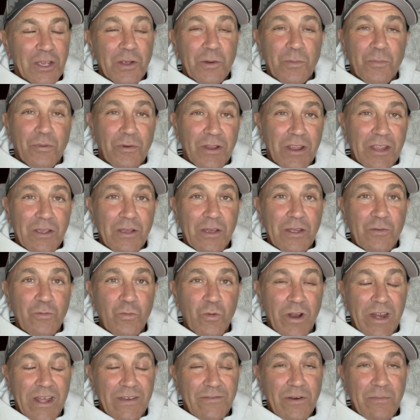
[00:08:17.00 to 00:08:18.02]
bring in
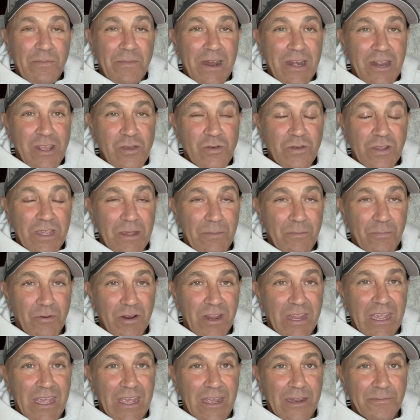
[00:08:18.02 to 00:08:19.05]
whatever money you can
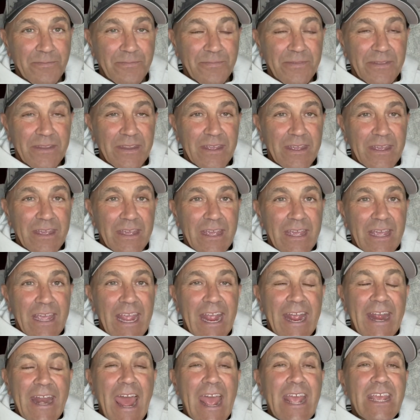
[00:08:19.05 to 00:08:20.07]
bring in,
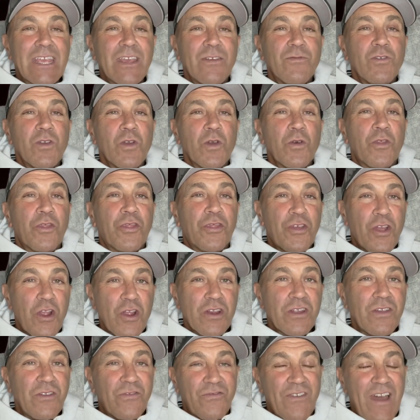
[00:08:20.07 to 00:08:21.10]
and I give you
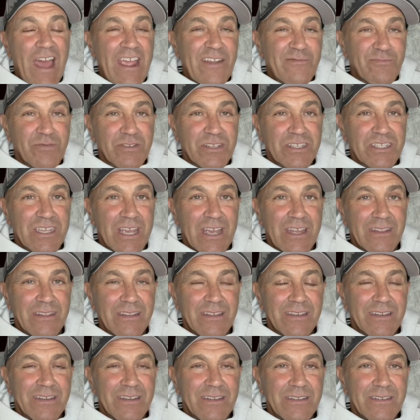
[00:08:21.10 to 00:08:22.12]
35%
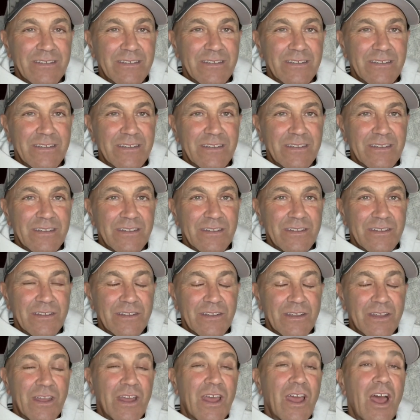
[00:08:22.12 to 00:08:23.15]

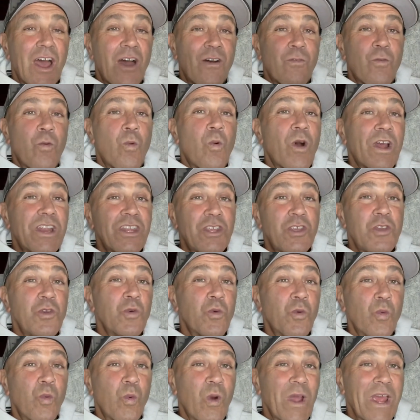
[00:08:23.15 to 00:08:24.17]
of what you
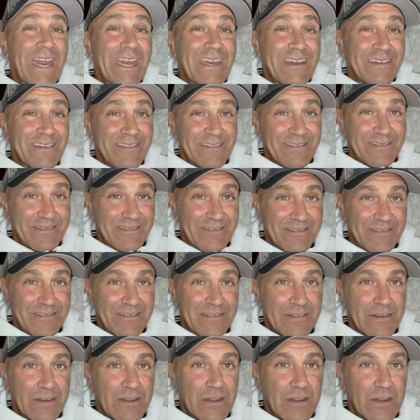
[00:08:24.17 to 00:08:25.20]
win.
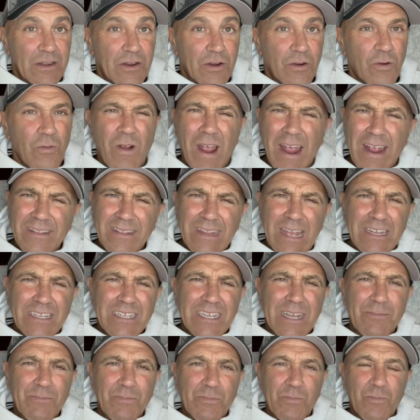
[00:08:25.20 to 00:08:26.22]
Right? That
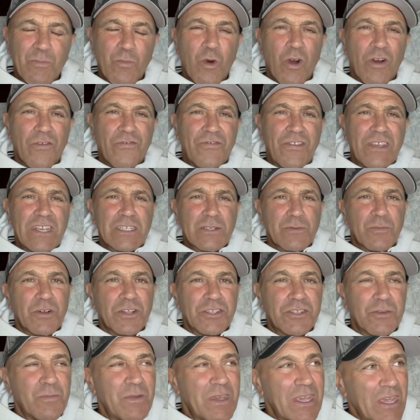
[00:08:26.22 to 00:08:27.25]
seemed more feasible
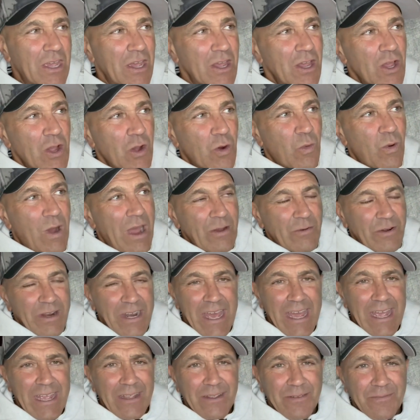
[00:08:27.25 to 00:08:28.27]
to me. Why would
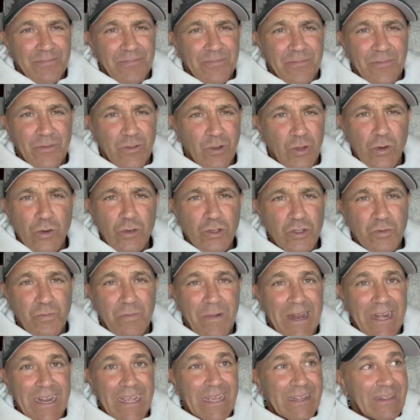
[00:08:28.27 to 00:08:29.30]
I lose
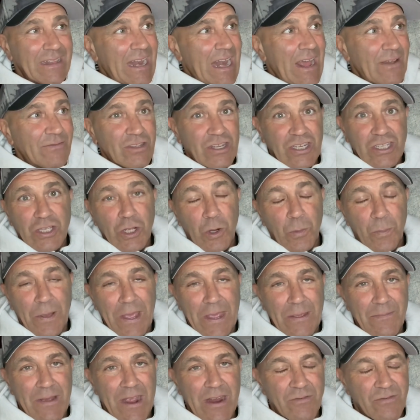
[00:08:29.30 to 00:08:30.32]
money and then have to still pay
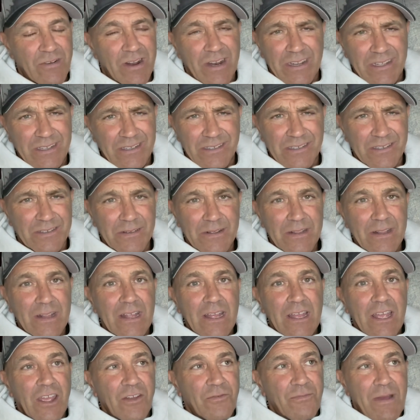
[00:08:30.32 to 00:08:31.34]
my runners?
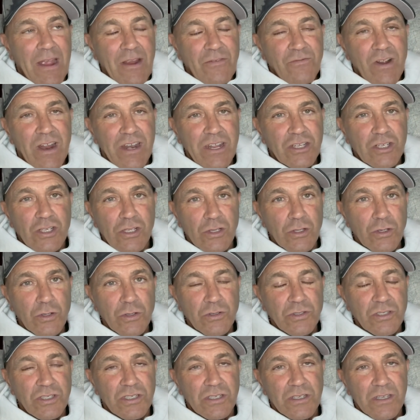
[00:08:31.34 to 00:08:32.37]
If my runners
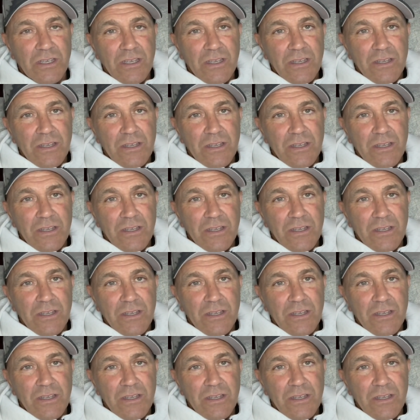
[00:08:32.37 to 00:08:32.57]
lose